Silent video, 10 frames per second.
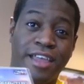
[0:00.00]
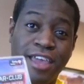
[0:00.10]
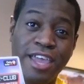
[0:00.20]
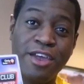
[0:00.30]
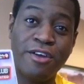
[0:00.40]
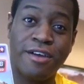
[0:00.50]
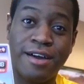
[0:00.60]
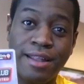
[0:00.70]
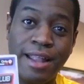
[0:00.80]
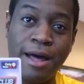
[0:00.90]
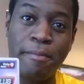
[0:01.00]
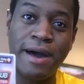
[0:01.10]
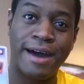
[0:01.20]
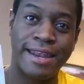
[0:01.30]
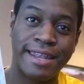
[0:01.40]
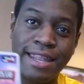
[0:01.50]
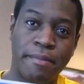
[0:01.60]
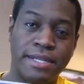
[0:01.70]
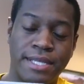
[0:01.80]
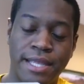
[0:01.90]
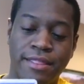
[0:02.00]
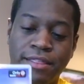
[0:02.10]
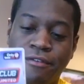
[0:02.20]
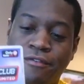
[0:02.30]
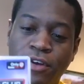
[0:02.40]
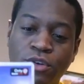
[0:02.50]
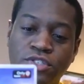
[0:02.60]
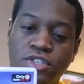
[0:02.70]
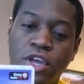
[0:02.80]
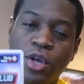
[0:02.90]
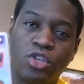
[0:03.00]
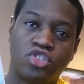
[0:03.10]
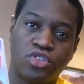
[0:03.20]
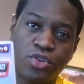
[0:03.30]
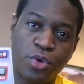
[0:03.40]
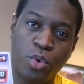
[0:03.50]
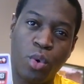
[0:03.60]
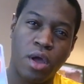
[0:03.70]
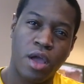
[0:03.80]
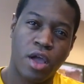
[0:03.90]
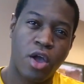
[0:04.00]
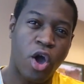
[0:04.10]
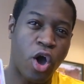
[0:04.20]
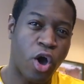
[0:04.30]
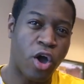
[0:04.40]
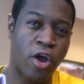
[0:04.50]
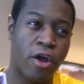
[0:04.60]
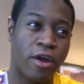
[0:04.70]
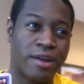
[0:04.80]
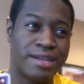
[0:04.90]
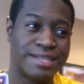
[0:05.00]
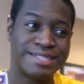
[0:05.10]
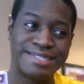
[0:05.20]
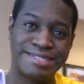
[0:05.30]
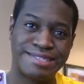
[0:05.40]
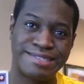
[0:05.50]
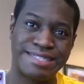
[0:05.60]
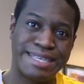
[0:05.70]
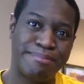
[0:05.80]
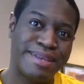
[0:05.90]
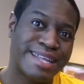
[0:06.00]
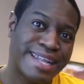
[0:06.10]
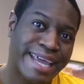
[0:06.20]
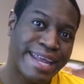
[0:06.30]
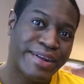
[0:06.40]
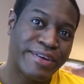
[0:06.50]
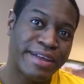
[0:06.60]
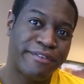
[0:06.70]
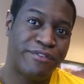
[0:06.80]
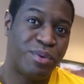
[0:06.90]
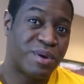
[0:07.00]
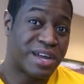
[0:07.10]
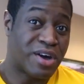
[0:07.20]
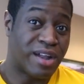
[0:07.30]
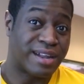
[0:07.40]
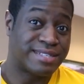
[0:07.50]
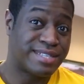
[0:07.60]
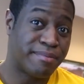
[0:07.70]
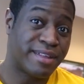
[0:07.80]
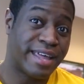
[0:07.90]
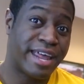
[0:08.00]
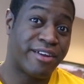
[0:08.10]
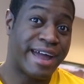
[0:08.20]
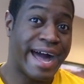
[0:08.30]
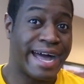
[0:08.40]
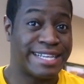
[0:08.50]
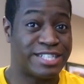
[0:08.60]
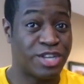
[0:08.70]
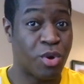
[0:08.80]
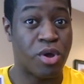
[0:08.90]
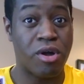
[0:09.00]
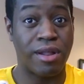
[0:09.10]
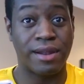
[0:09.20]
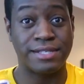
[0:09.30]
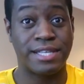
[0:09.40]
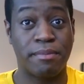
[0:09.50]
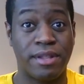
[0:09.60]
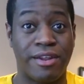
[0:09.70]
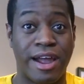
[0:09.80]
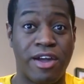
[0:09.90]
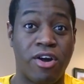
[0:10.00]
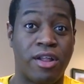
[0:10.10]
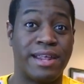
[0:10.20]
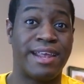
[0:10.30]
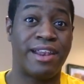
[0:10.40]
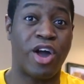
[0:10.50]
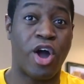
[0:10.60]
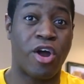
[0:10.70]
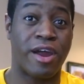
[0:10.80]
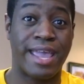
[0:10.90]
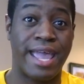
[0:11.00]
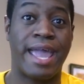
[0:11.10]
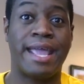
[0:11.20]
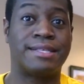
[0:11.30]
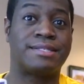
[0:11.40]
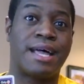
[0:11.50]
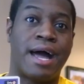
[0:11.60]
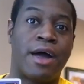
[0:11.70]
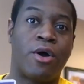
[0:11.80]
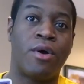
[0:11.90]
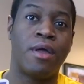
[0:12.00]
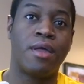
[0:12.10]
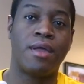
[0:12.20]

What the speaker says: Gear Club Unlimited, the first true car simulator, if you want to call it a simulator. I don't call it a simulator, I call it an arcade style